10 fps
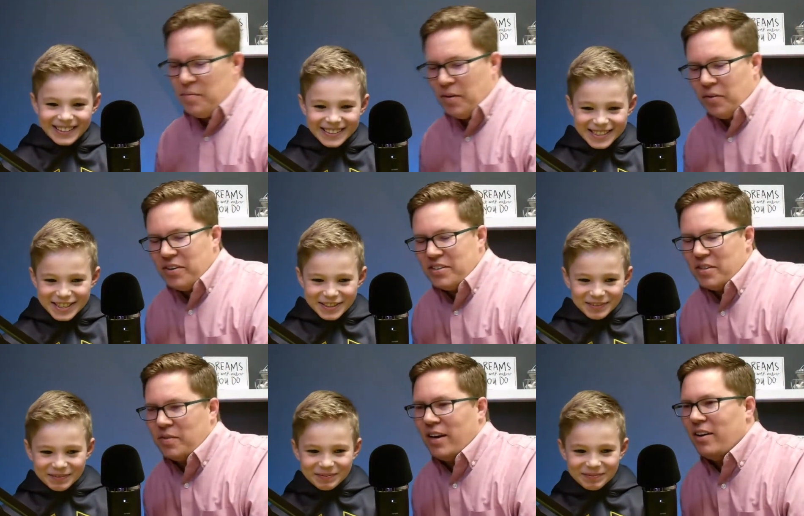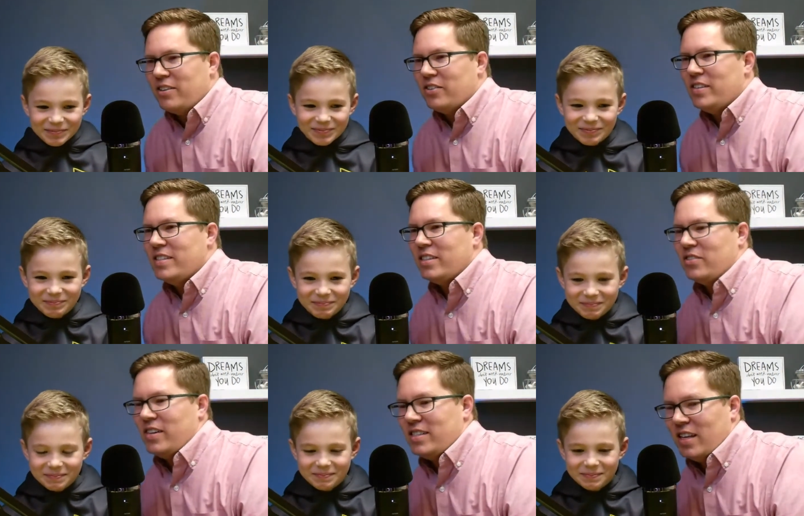Speaker 1: but what are some characteristic
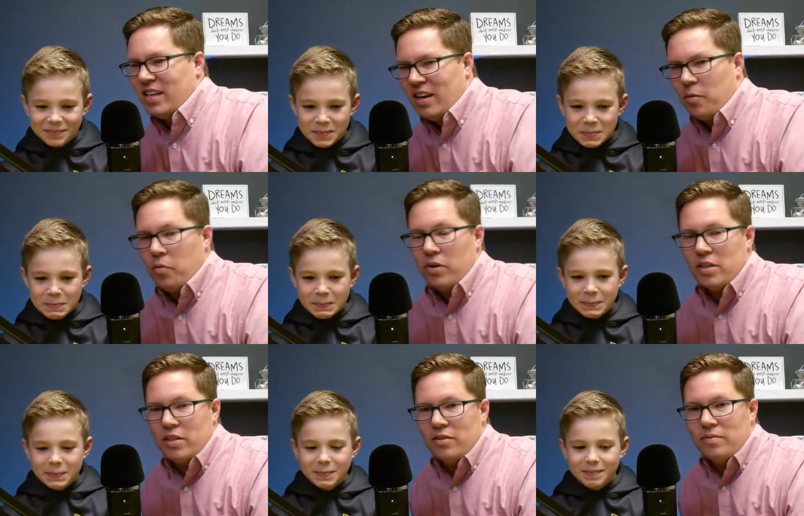traits then that are important to you?